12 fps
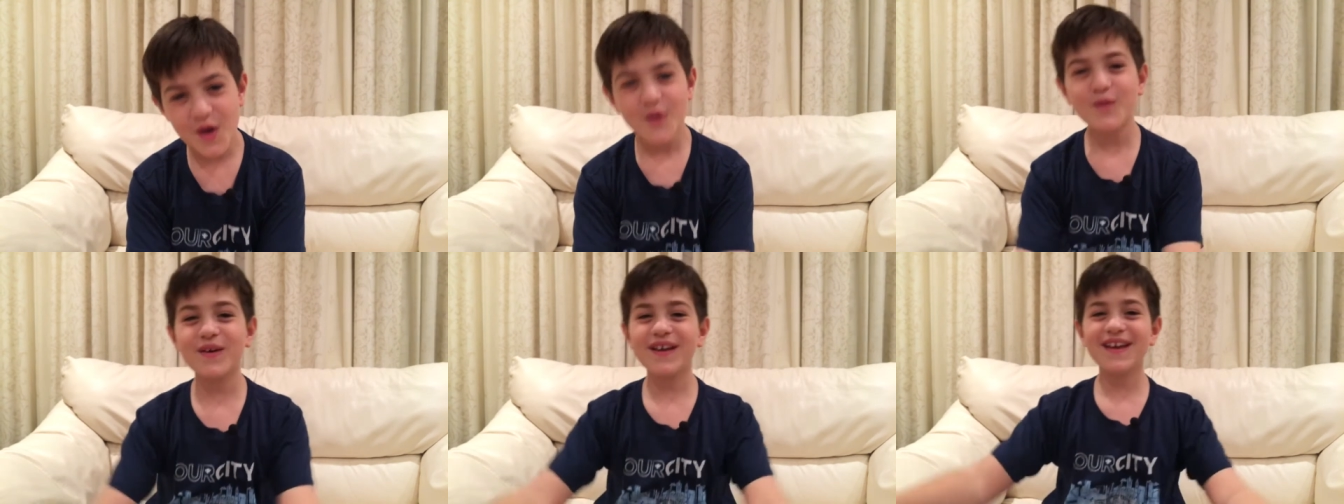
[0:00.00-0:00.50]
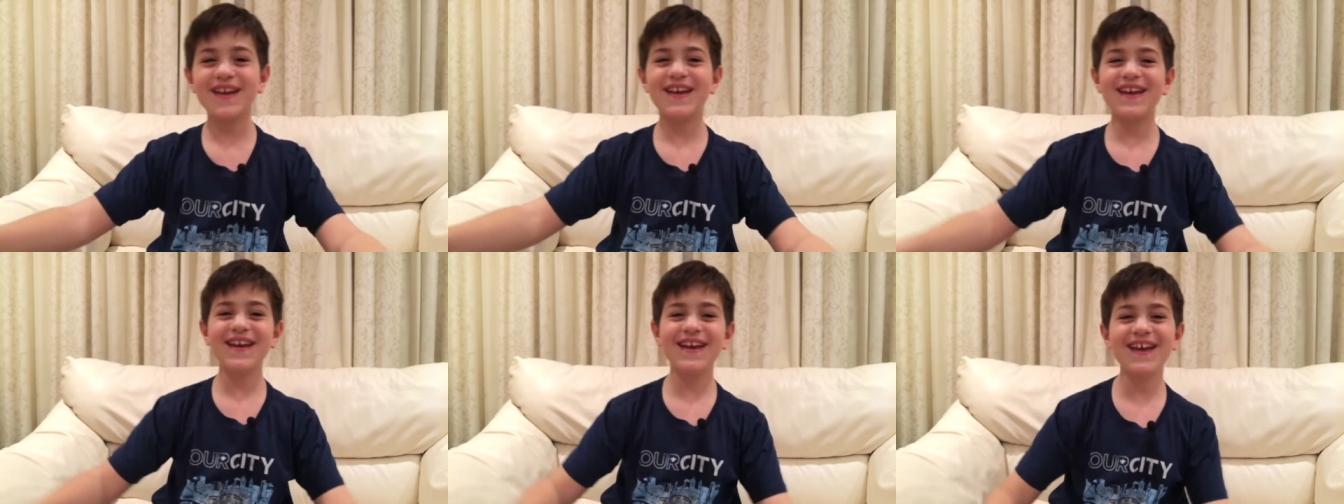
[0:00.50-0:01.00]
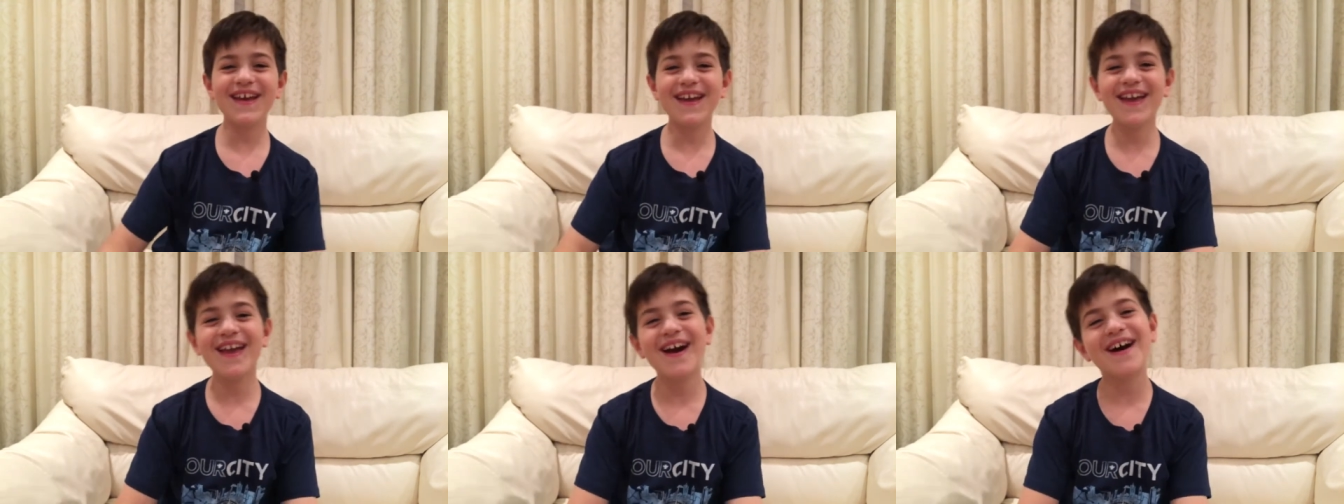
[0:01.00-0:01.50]

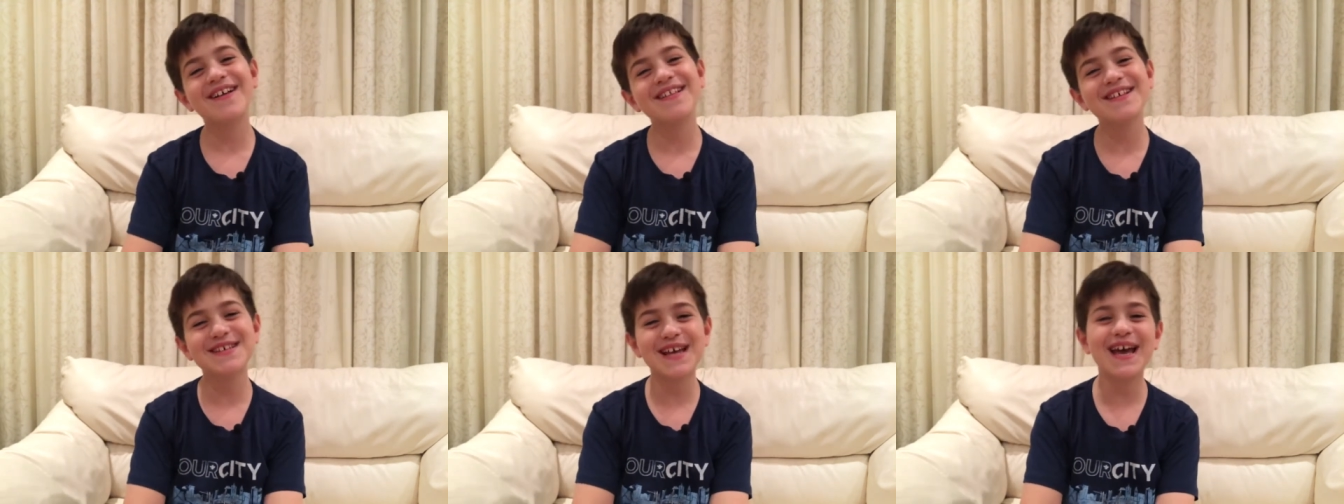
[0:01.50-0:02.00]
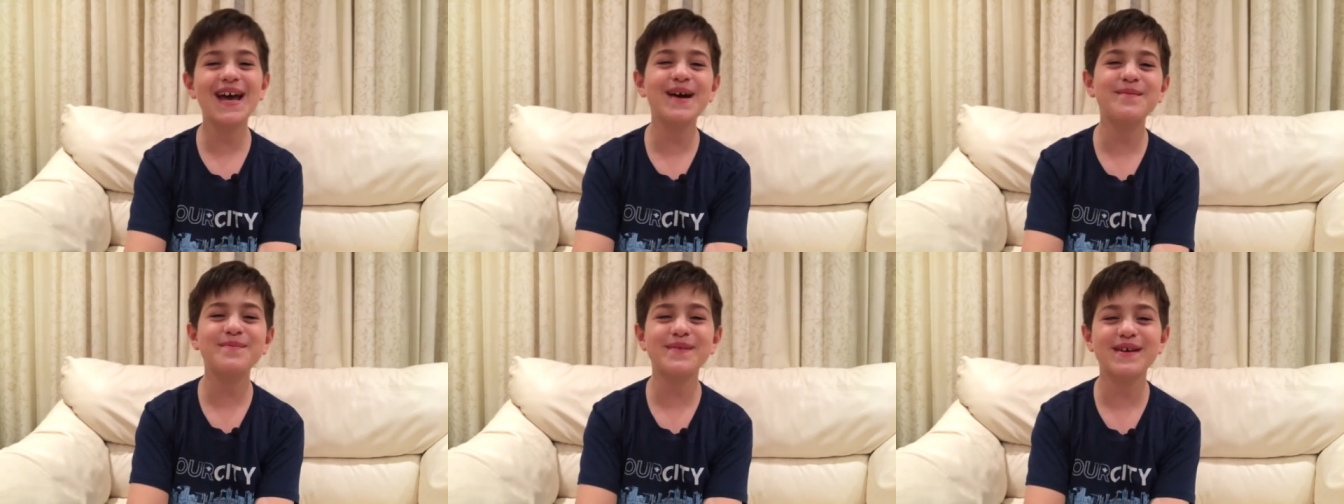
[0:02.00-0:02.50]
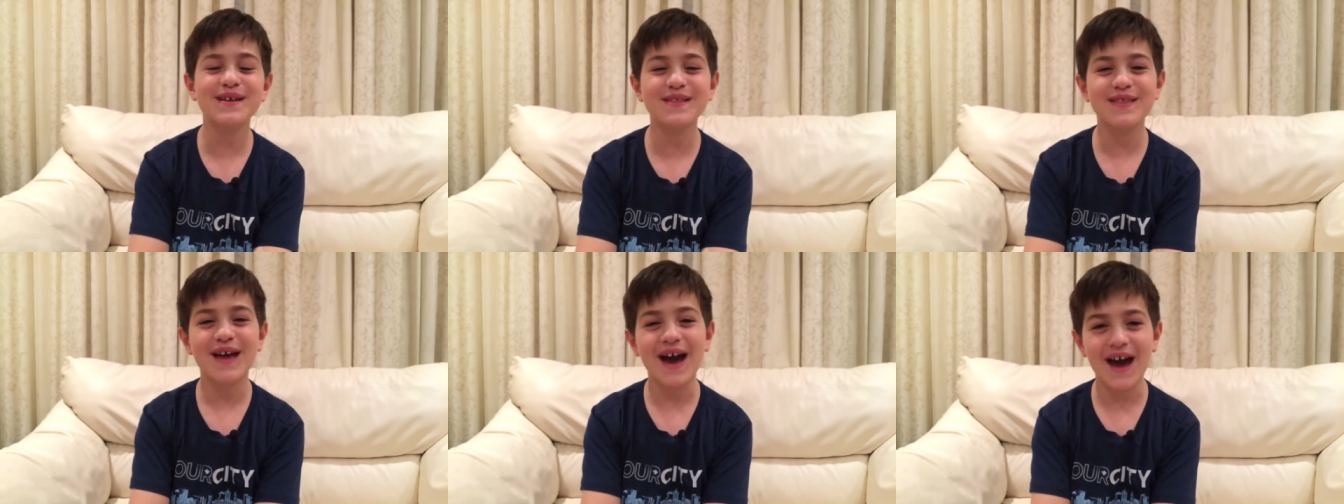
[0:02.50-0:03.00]
we are the champions
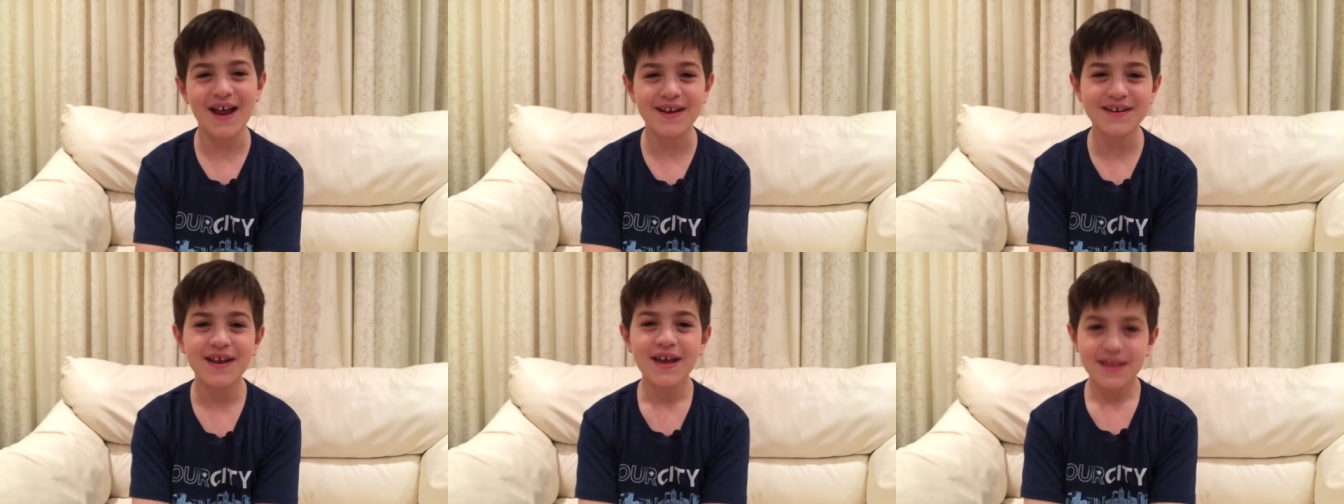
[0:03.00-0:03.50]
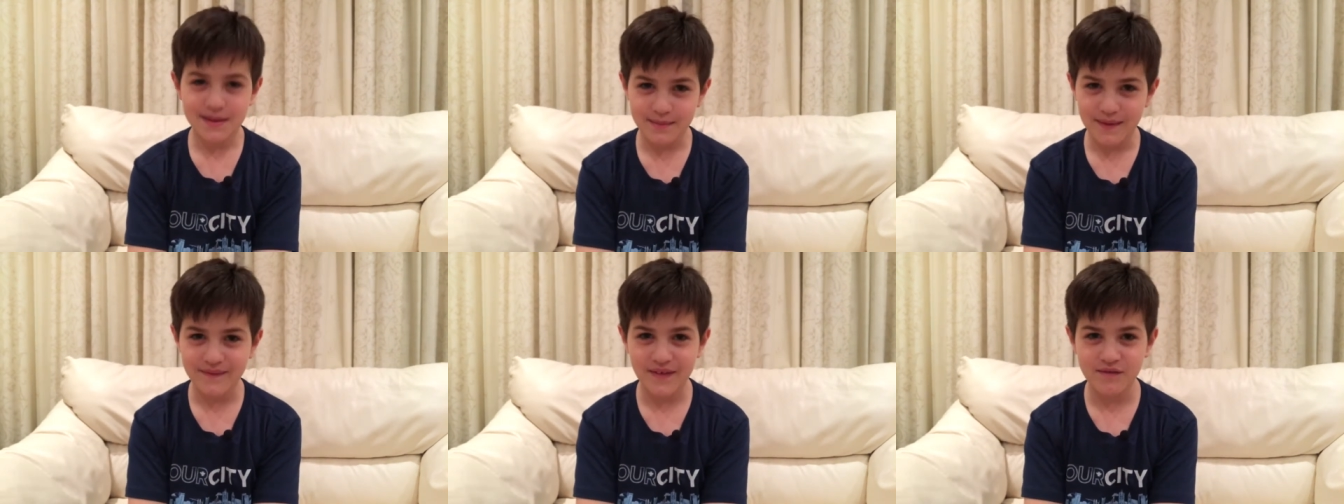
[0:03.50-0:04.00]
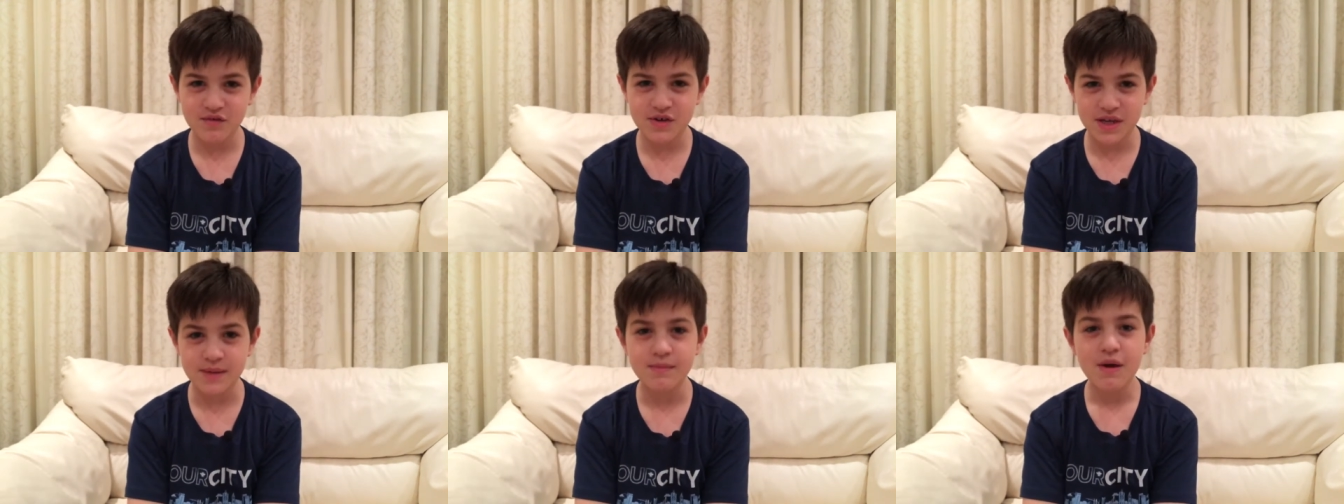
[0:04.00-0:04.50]
and they're my favourite
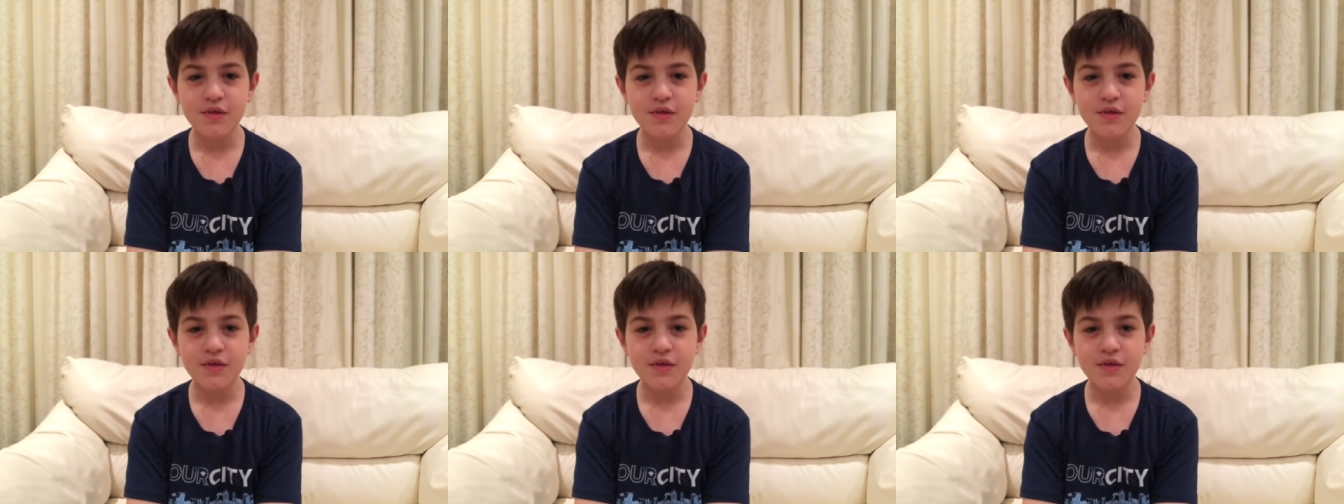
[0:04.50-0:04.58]
team.